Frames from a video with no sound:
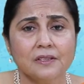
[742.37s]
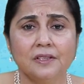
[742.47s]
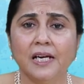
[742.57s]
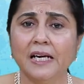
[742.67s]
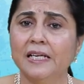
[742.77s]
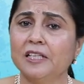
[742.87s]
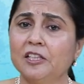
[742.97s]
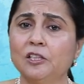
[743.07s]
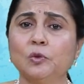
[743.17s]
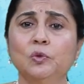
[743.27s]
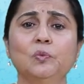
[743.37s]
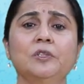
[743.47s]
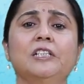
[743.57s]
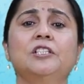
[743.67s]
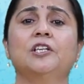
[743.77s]
They had nothing to do
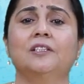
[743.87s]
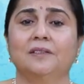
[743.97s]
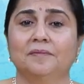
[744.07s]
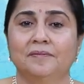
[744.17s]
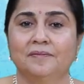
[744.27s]
with each other.